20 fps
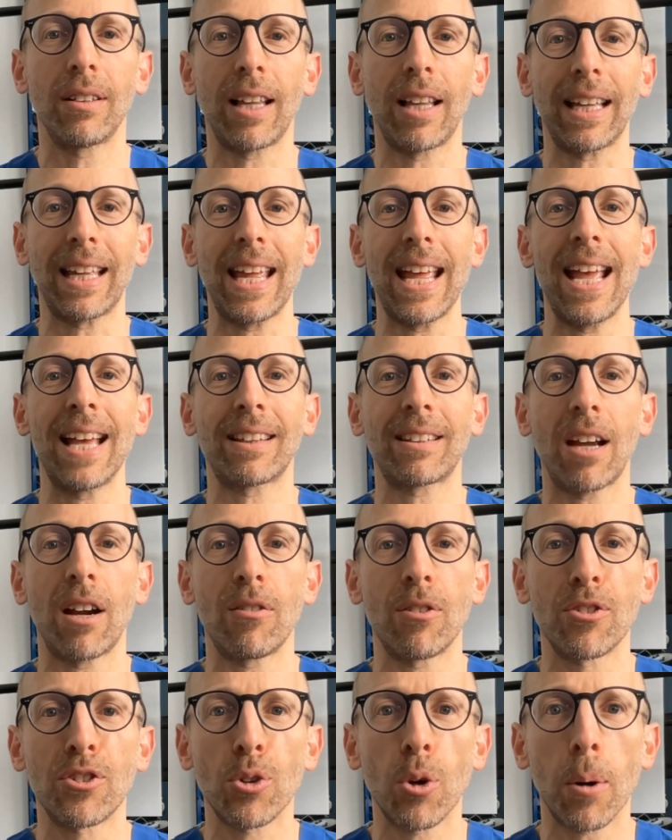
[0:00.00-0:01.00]
like
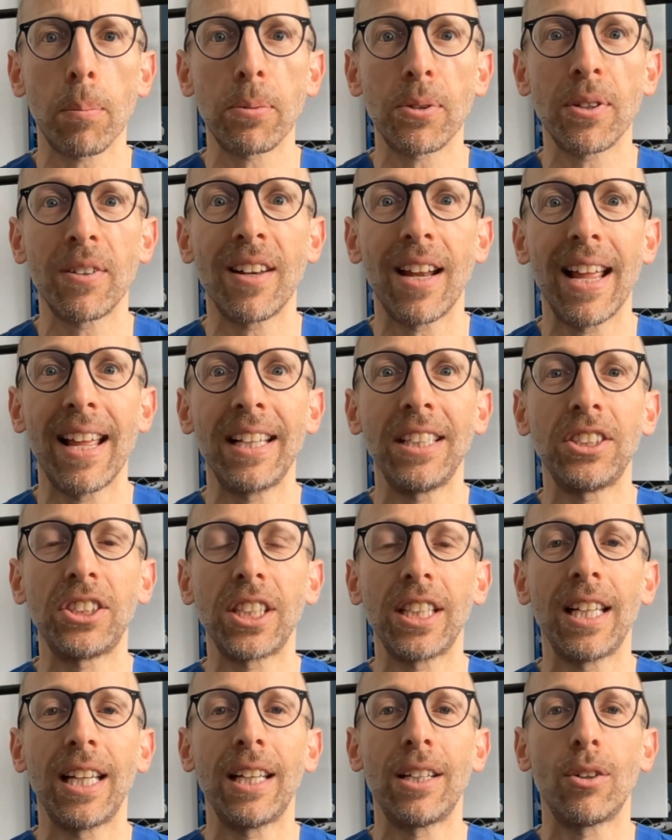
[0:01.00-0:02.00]
anti-resorption
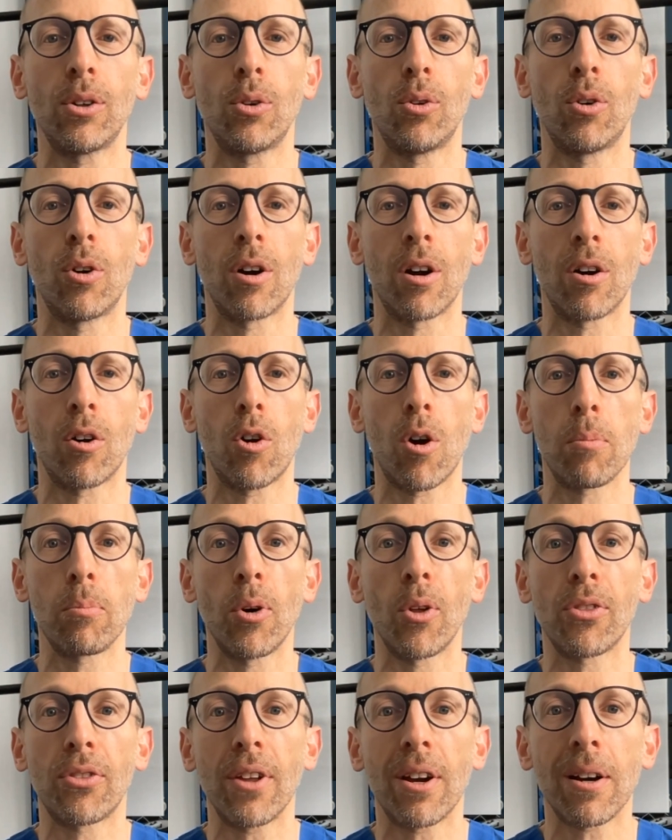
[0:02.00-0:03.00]
agent or
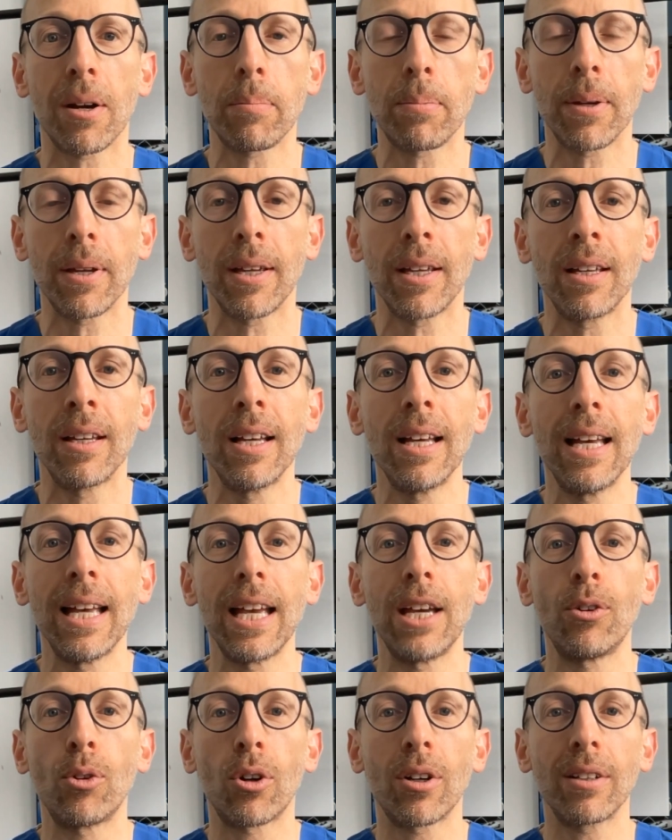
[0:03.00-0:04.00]
hormone therapy
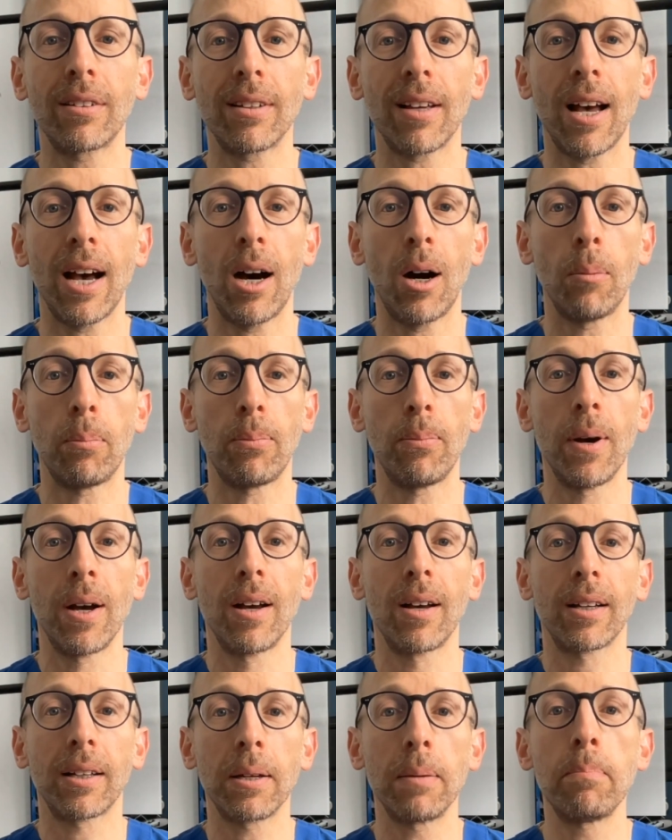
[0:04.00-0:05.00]
in order to help
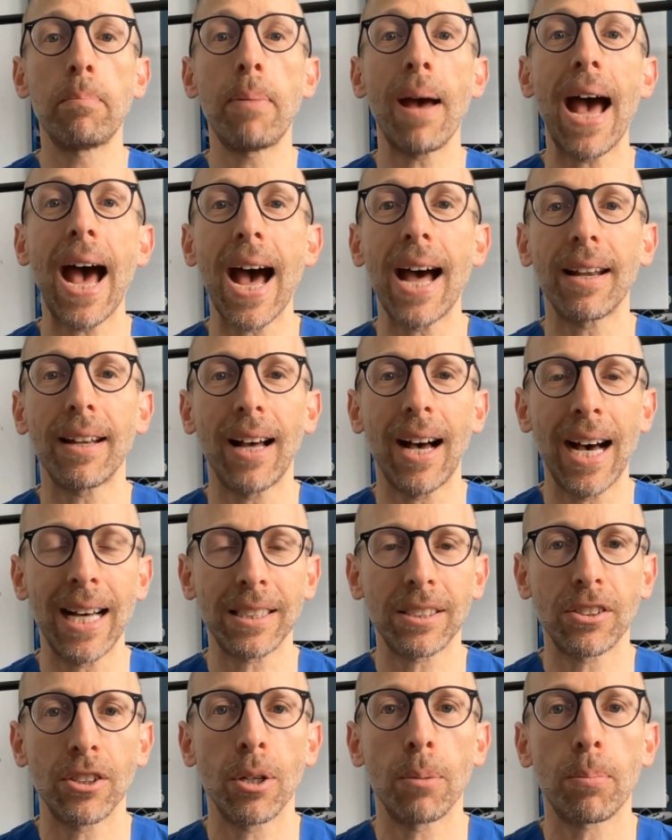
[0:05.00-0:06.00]
combat
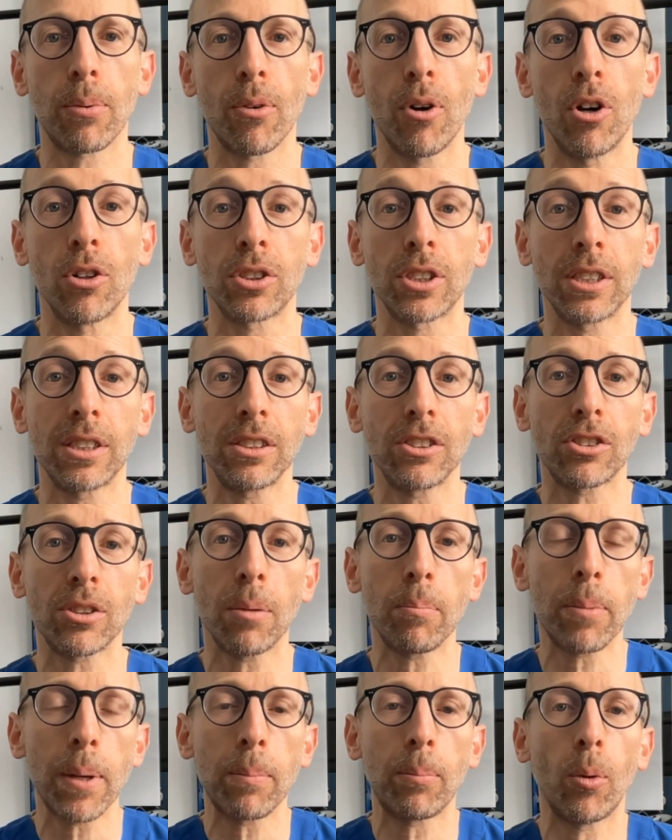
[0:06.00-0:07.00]
osteoporosis. And
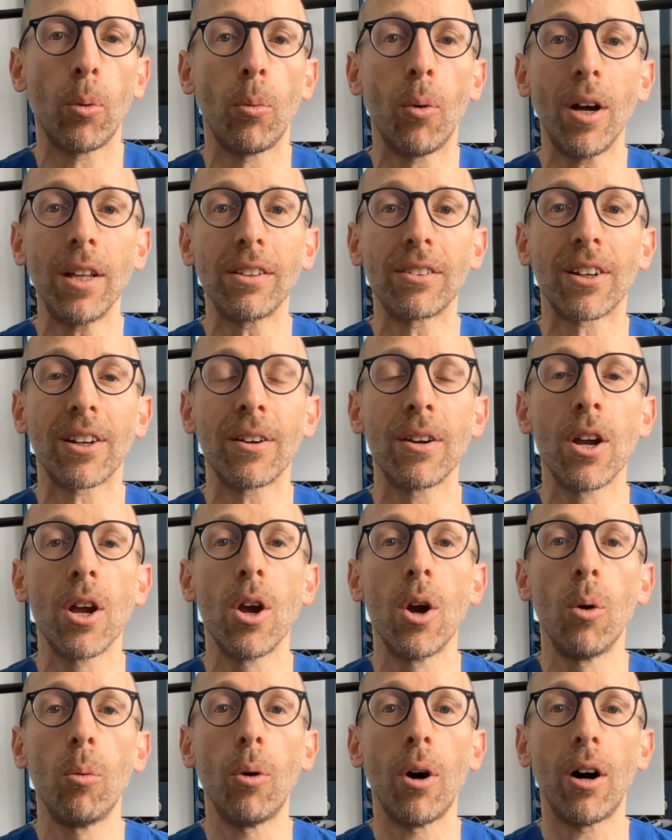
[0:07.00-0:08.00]
some people wonder,
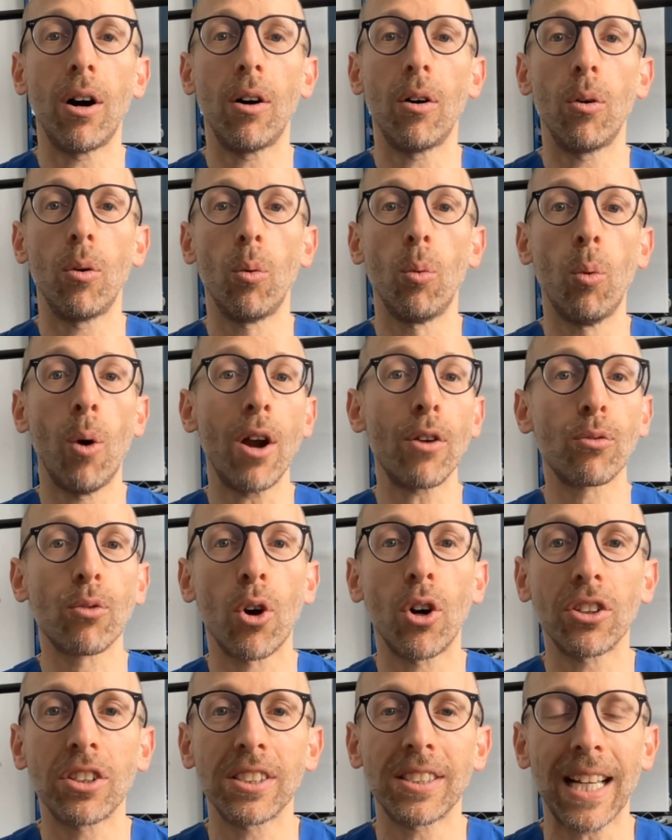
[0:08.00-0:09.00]
well, what
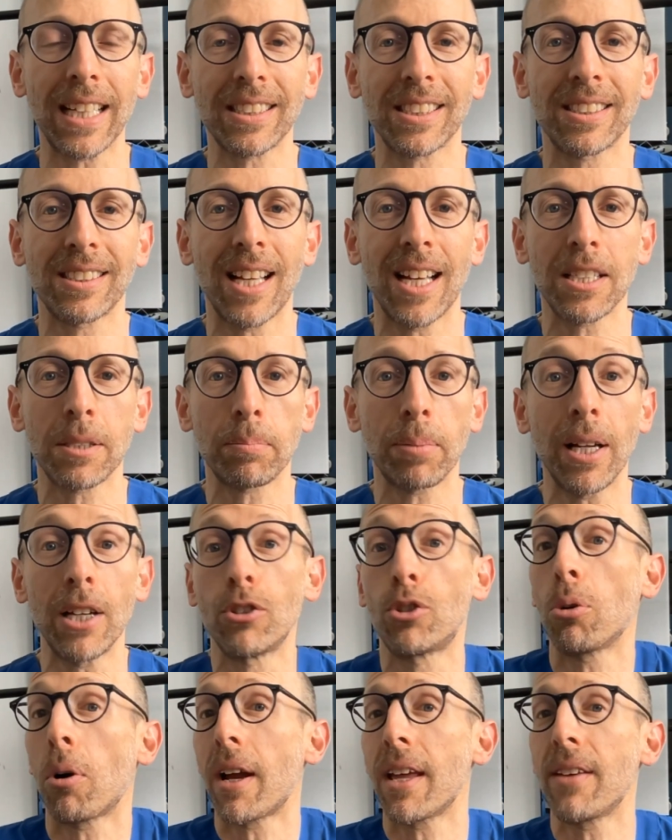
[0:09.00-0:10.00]
role does exercise play?
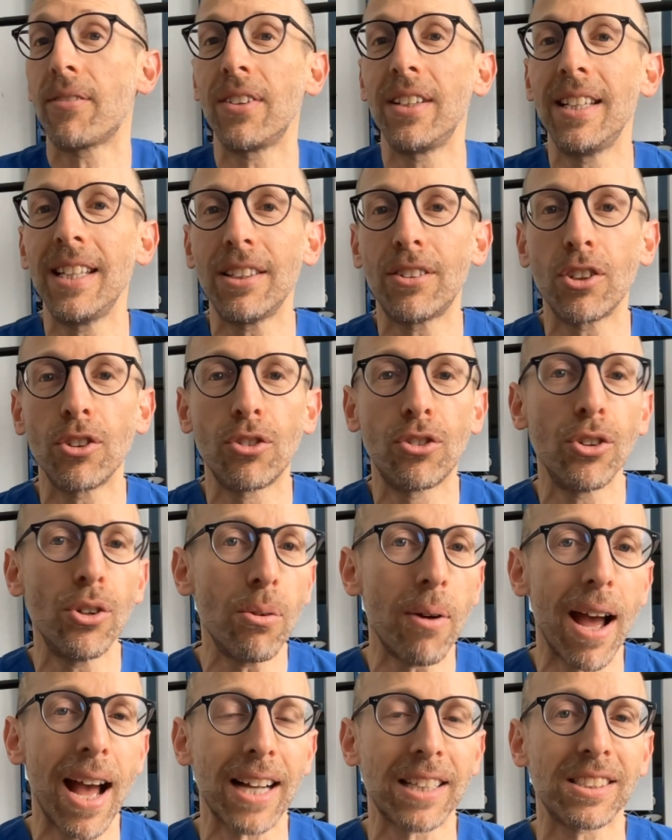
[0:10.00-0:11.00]
Do I even need to
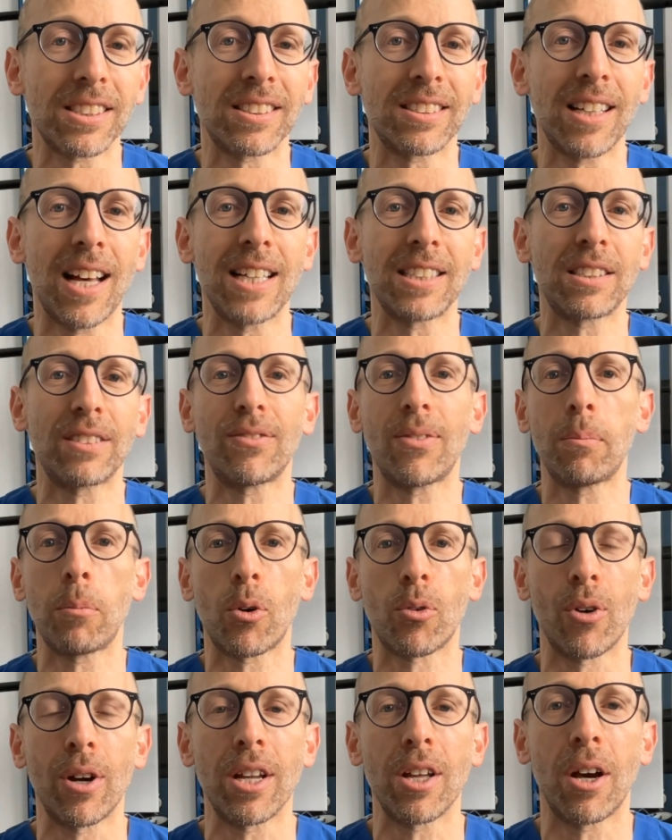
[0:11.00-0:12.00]
do exercise if I'm
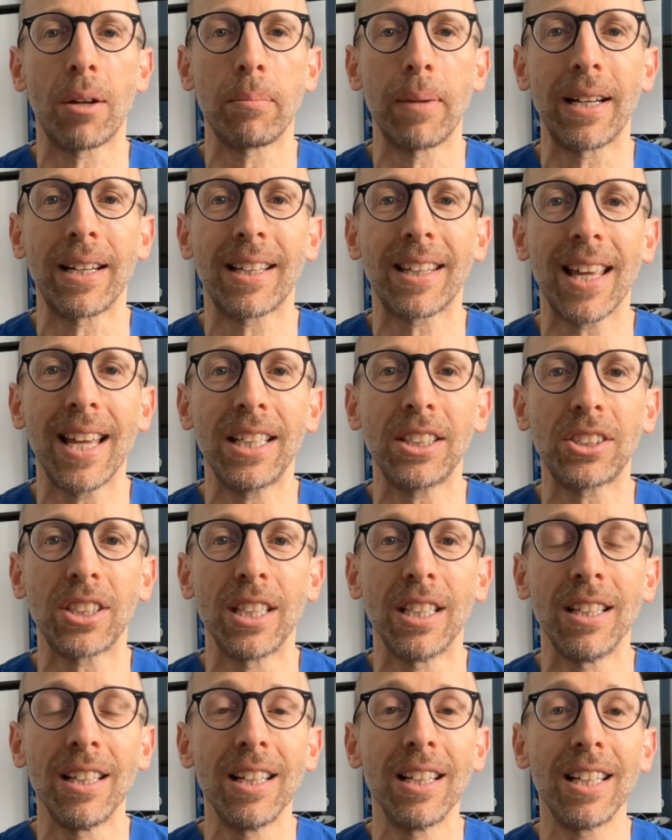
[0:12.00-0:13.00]
already on
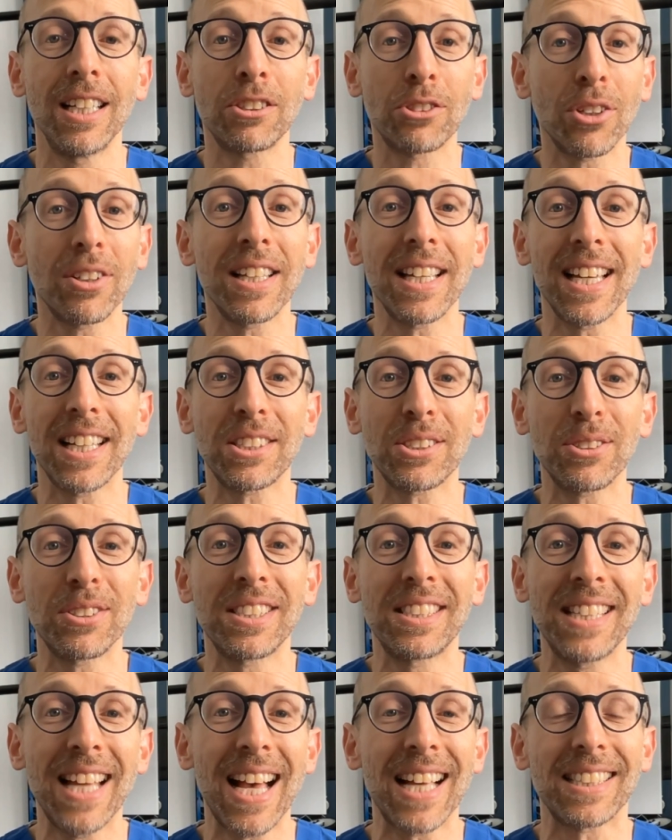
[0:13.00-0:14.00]
medication? And so the answer
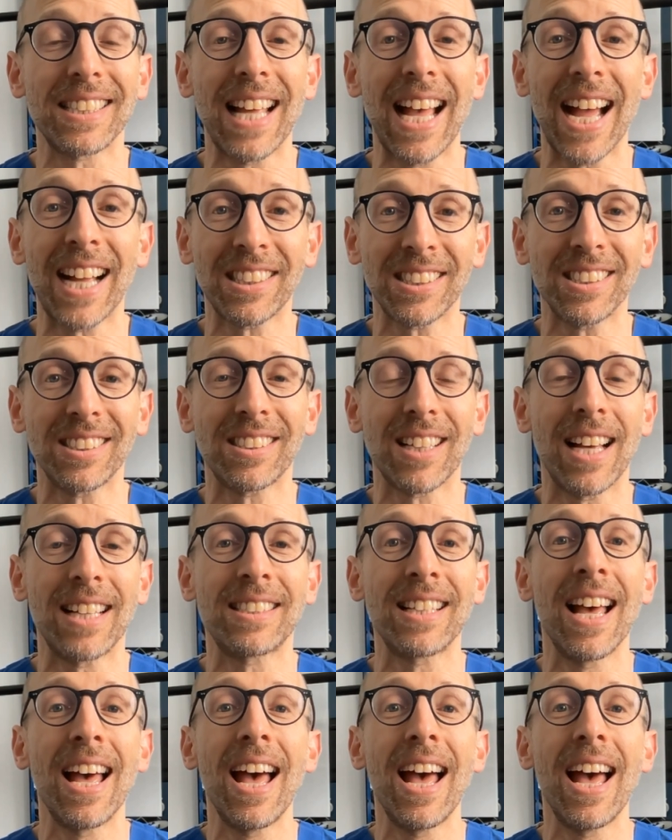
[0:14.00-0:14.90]
is yes, exercise